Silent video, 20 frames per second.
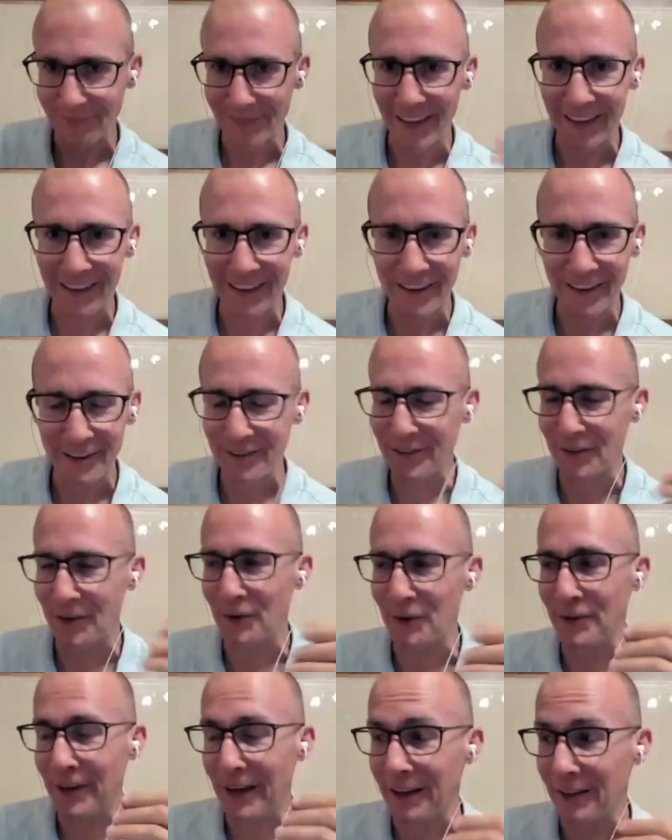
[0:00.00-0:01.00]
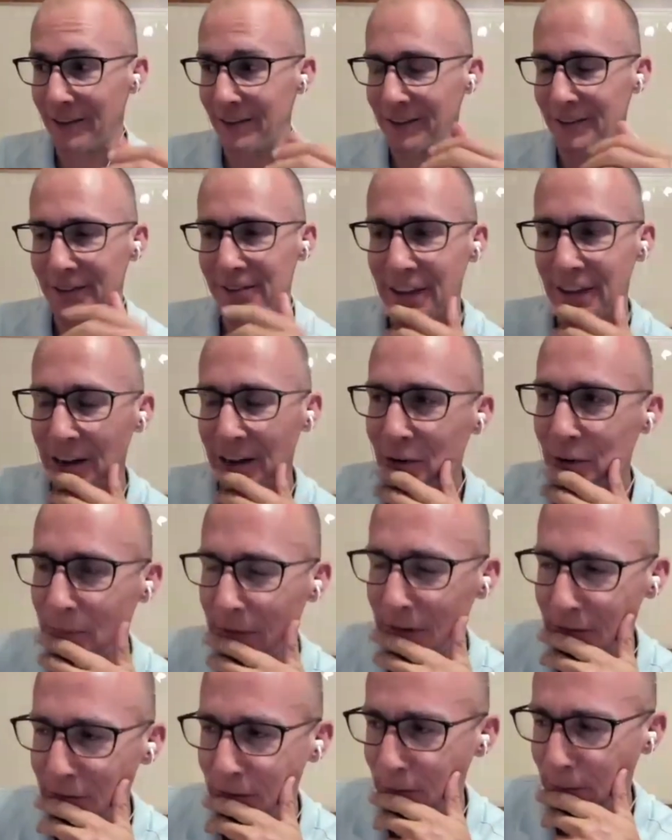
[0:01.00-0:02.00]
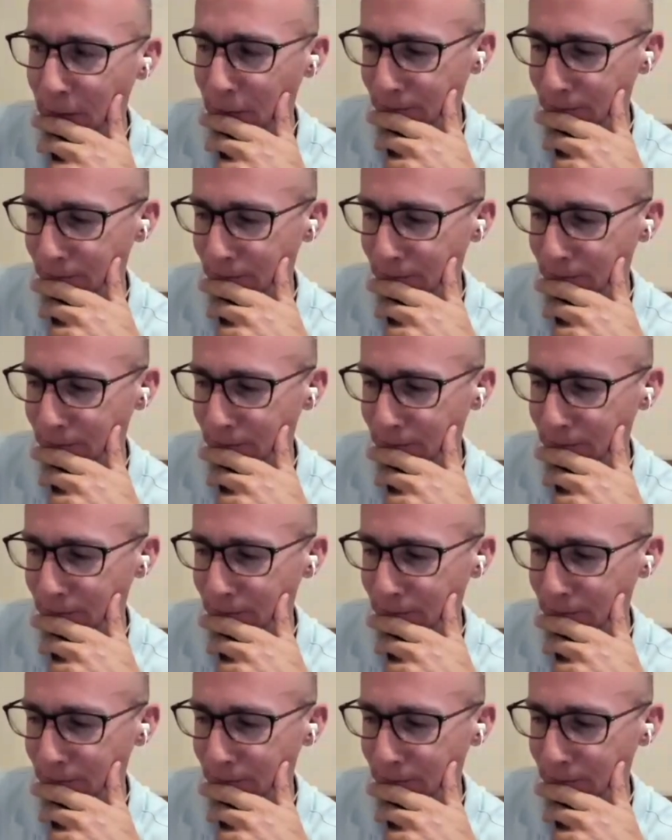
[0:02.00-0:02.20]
And so yeah, the sacramentum.